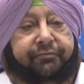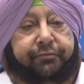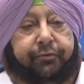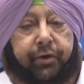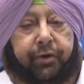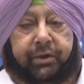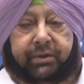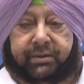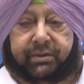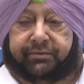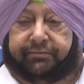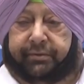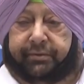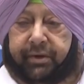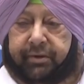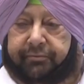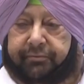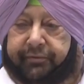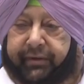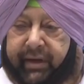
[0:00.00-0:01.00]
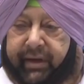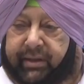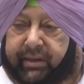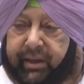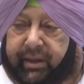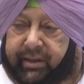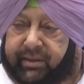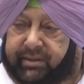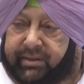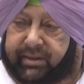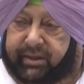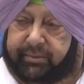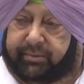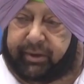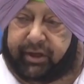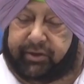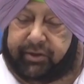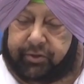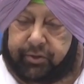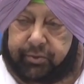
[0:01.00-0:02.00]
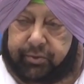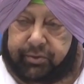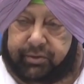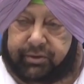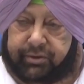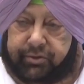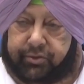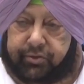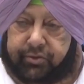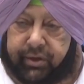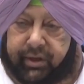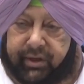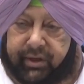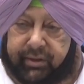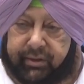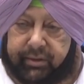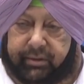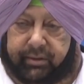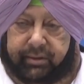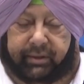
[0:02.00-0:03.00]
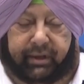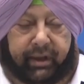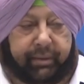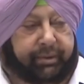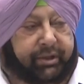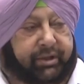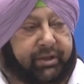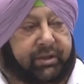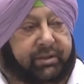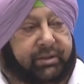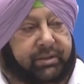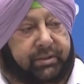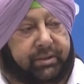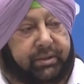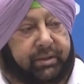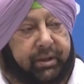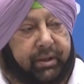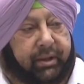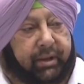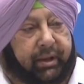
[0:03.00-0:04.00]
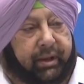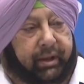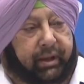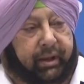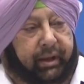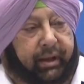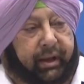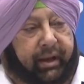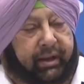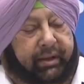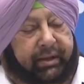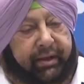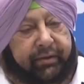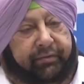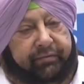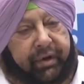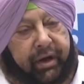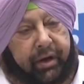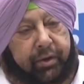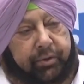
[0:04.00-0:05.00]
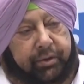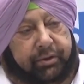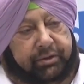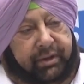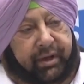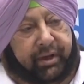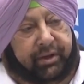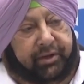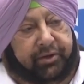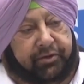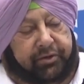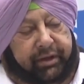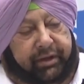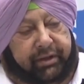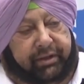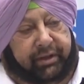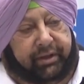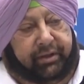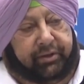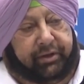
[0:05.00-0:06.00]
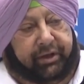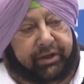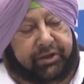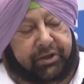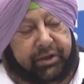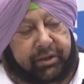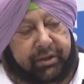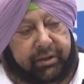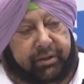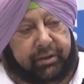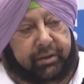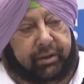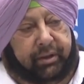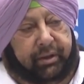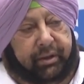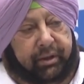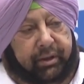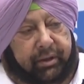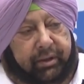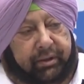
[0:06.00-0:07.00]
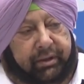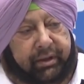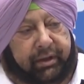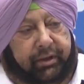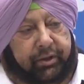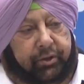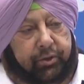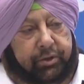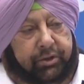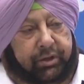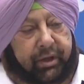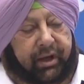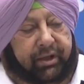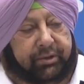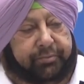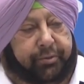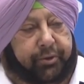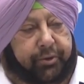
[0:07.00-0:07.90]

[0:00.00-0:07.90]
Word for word: false, uh, fake currency by drones to try and damage us. And they have now started reaching, reaching the Gujarat